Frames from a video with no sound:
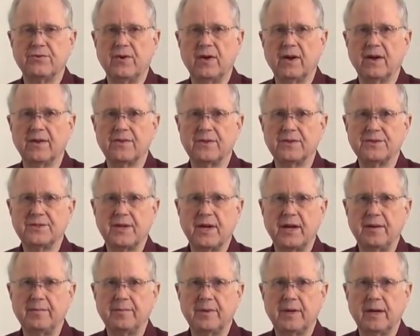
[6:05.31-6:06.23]
full at the
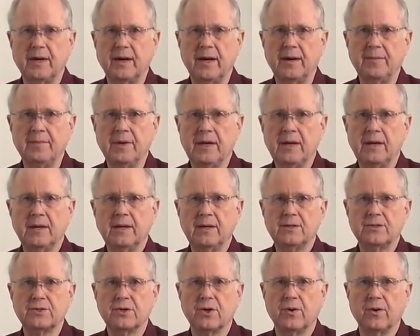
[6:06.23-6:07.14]
same time
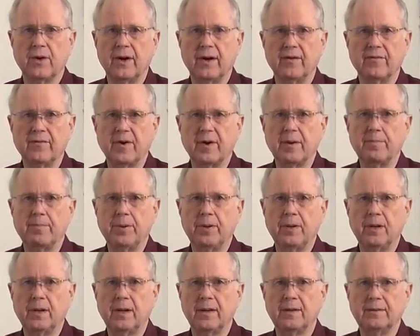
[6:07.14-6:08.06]
so every
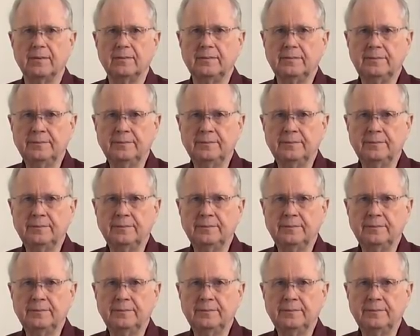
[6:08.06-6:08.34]
pull,